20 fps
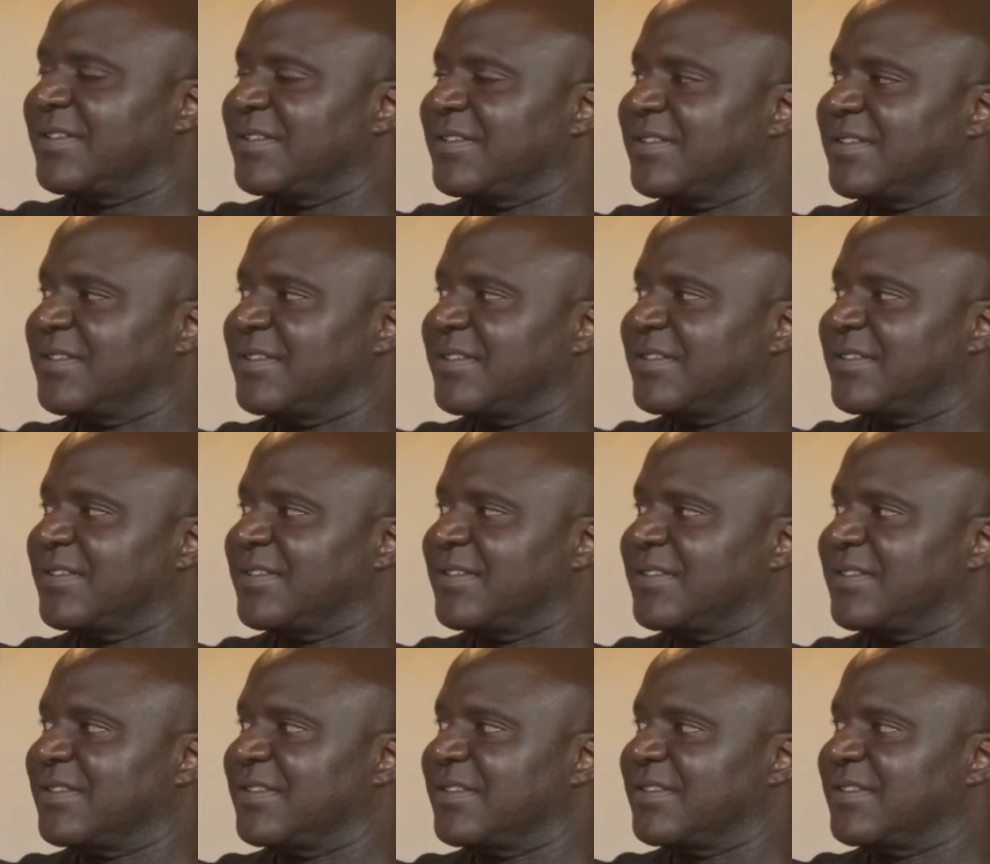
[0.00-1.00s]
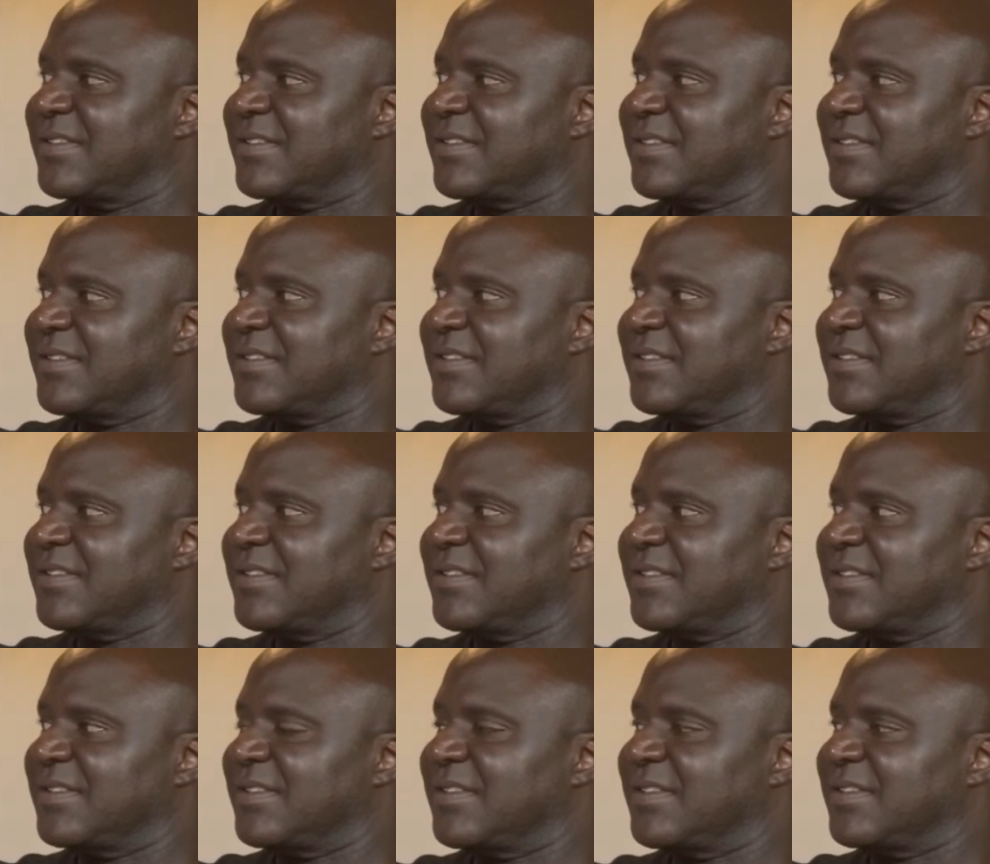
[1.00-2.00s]

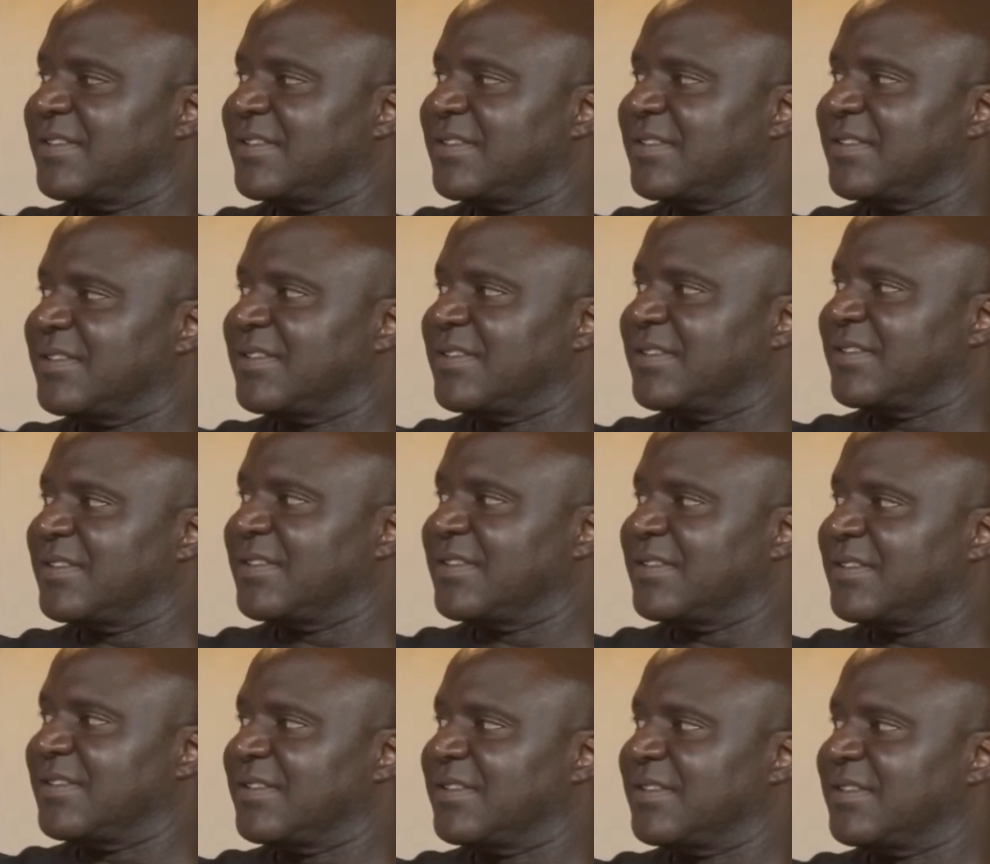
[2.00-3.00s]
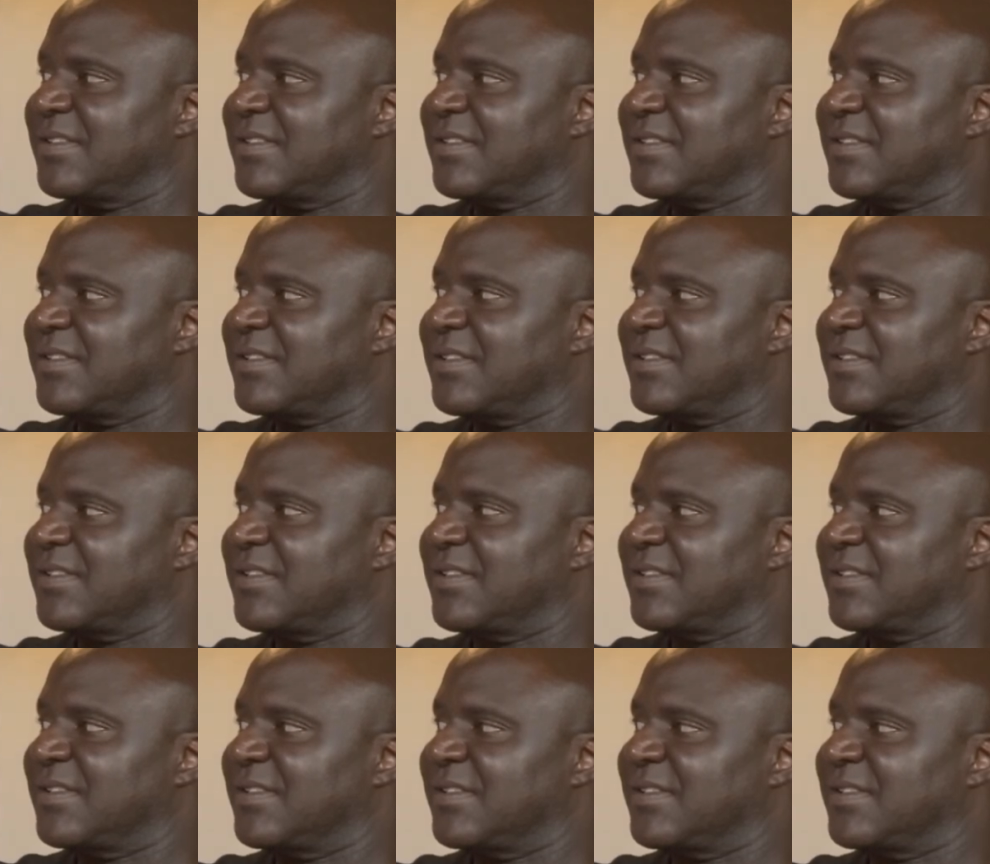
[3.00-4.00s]

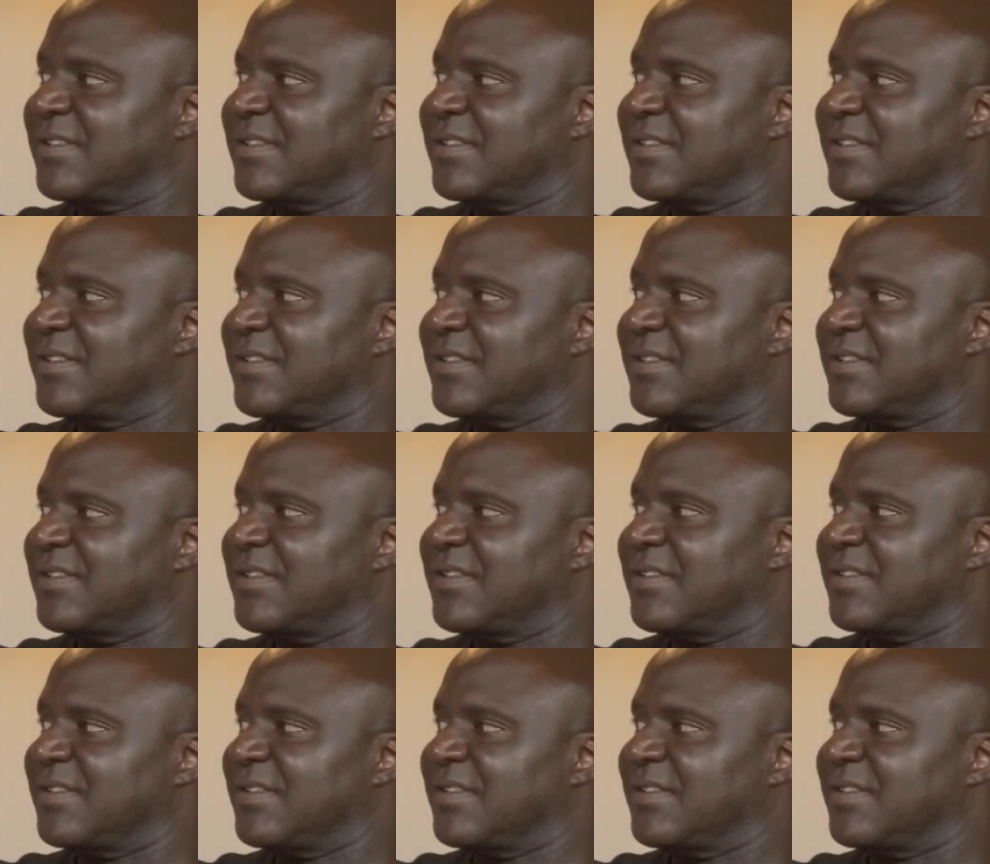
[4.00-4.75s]
(silent)